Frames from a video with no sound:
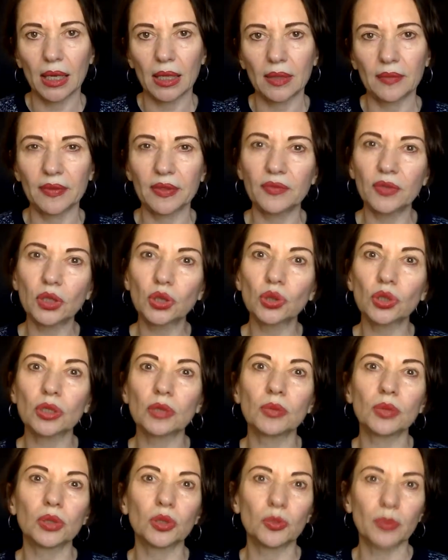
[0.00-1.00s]
When we're talking
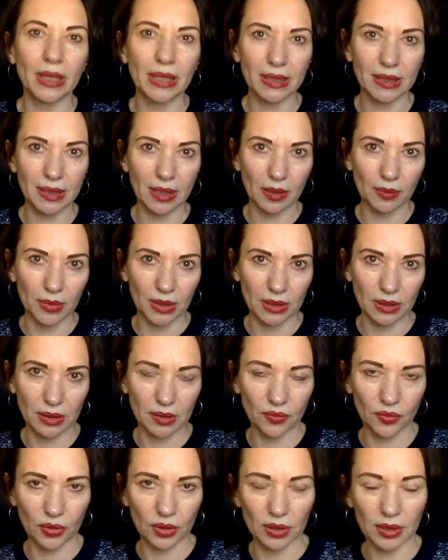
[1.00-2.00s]
about back segments,
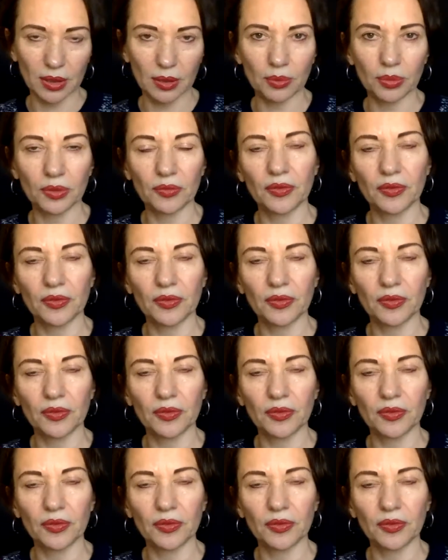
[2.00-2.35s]
for example,